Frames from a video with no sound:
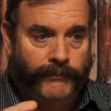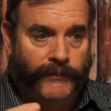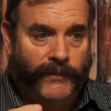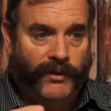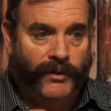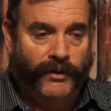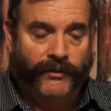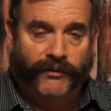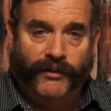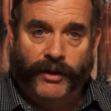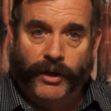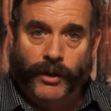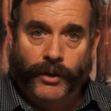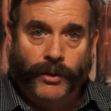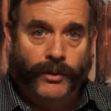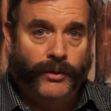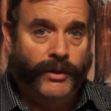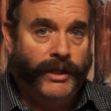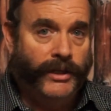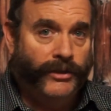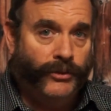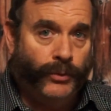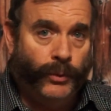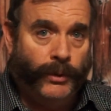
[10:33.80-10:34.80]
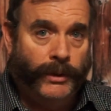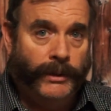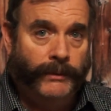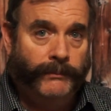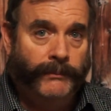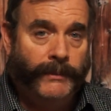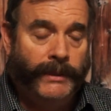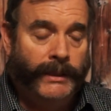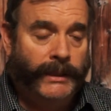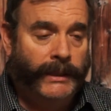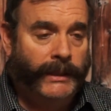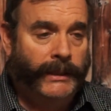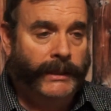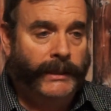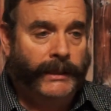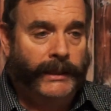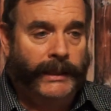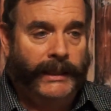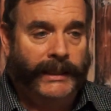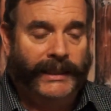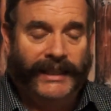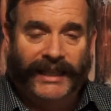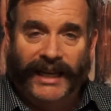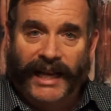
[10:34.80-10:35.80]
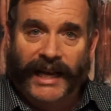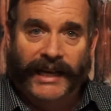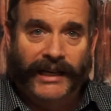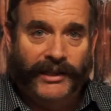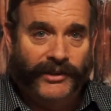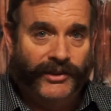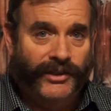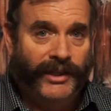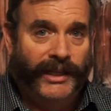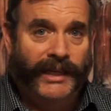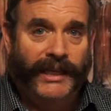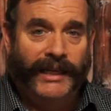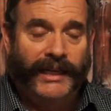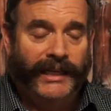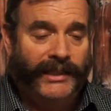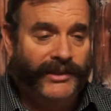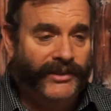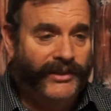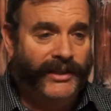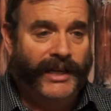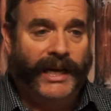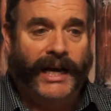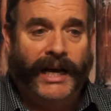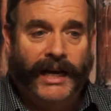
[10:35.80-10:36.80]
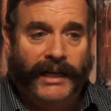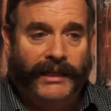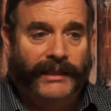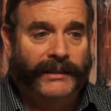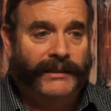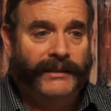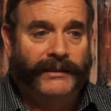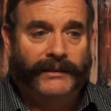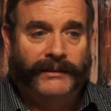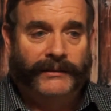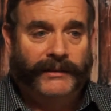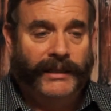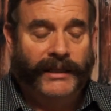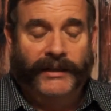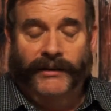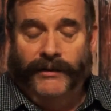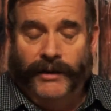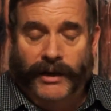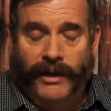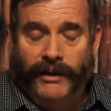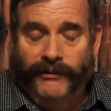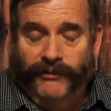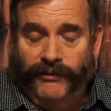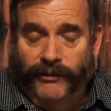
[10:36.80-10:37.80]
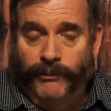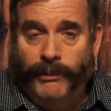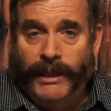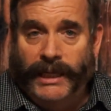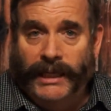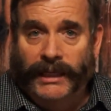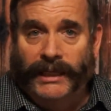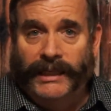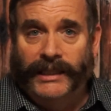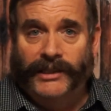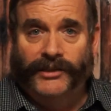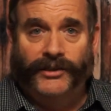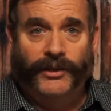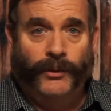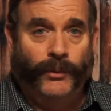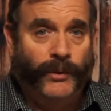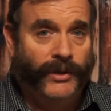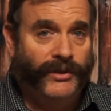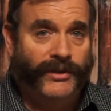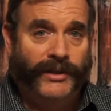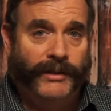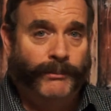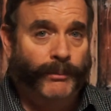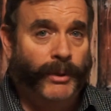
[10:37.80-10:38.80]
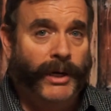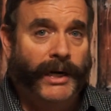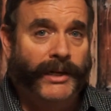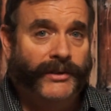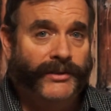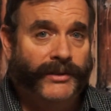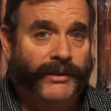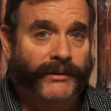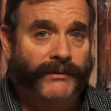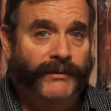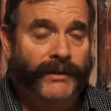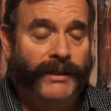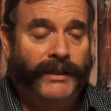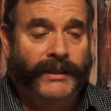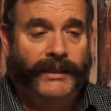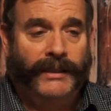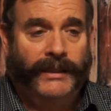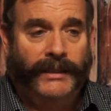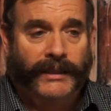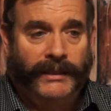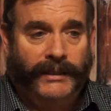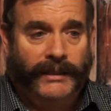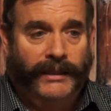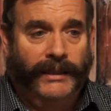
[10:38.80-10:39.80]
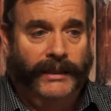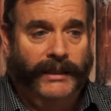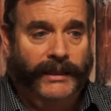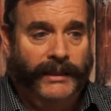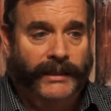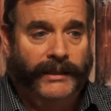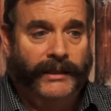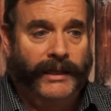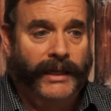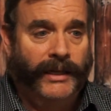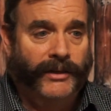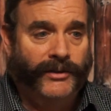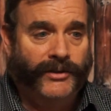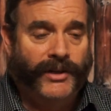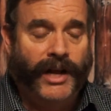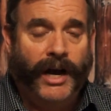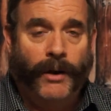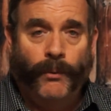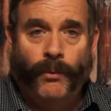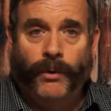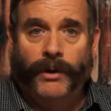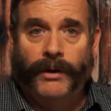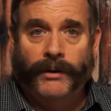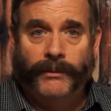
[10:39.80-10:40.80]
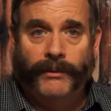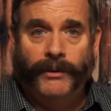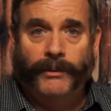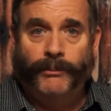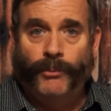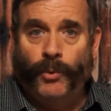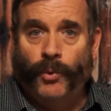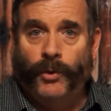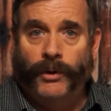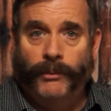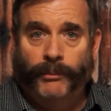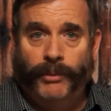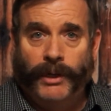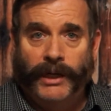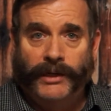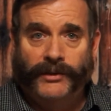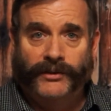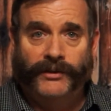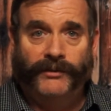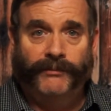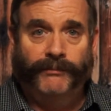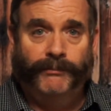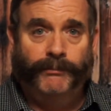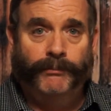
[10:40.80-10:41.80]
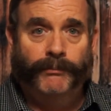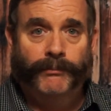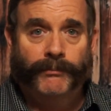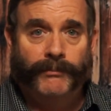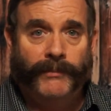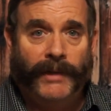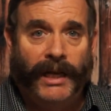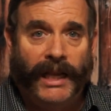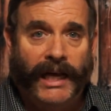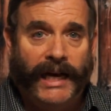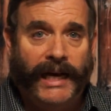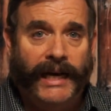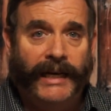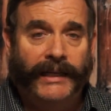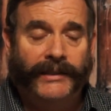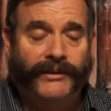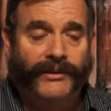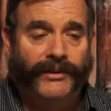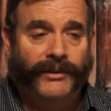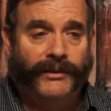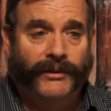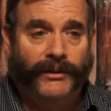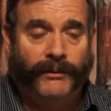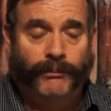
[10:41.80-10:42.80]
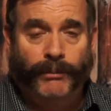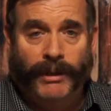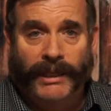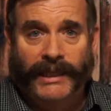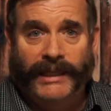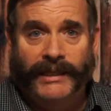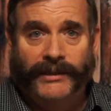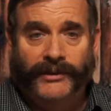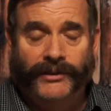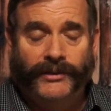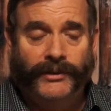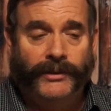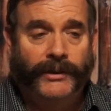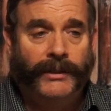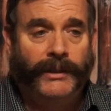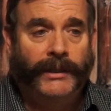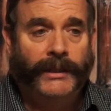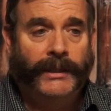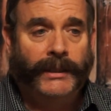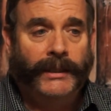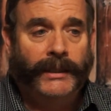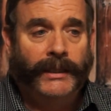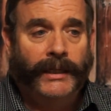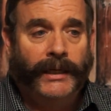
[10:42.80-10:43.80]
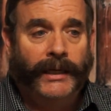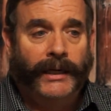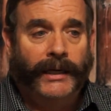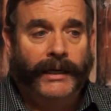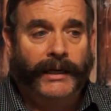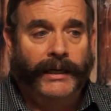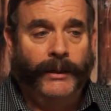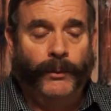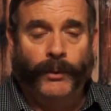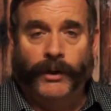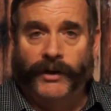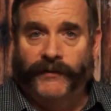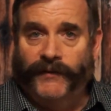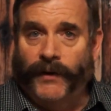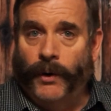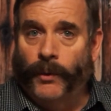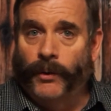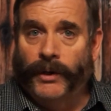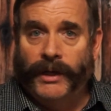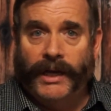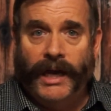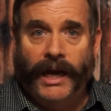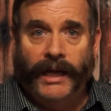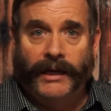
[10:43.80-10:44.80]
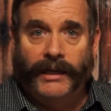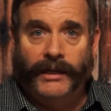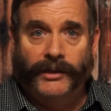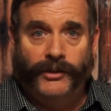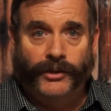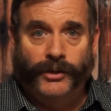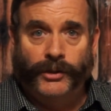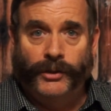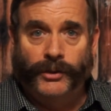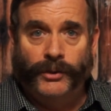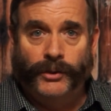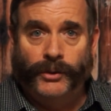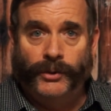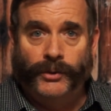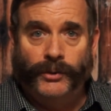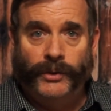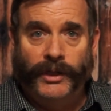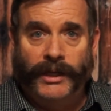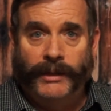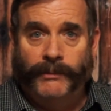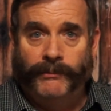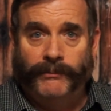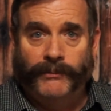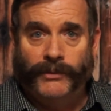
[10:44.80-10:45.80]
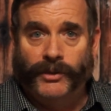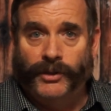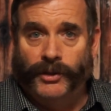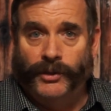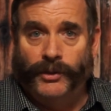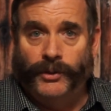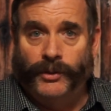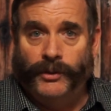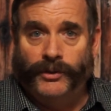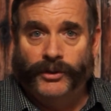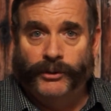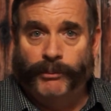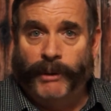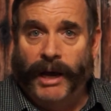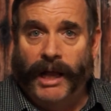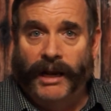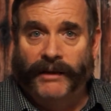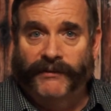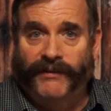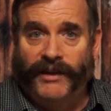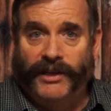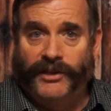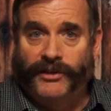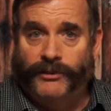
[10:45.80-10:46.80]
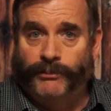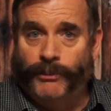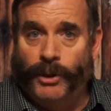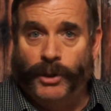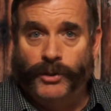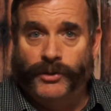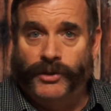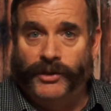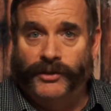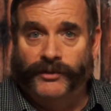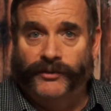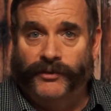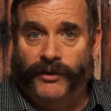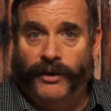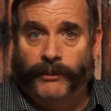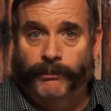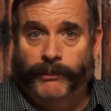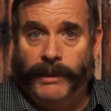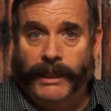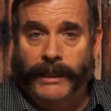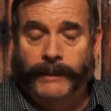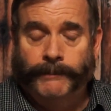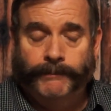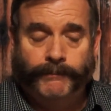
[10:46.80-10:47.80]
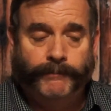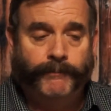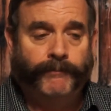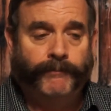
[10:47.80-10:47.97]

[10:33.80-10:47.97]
review this one. Like I said, it's not, for me at least, it wasn't impressive. It's not one of their more impressive lines or blends. It would have only gotten two smiley face emojis from me.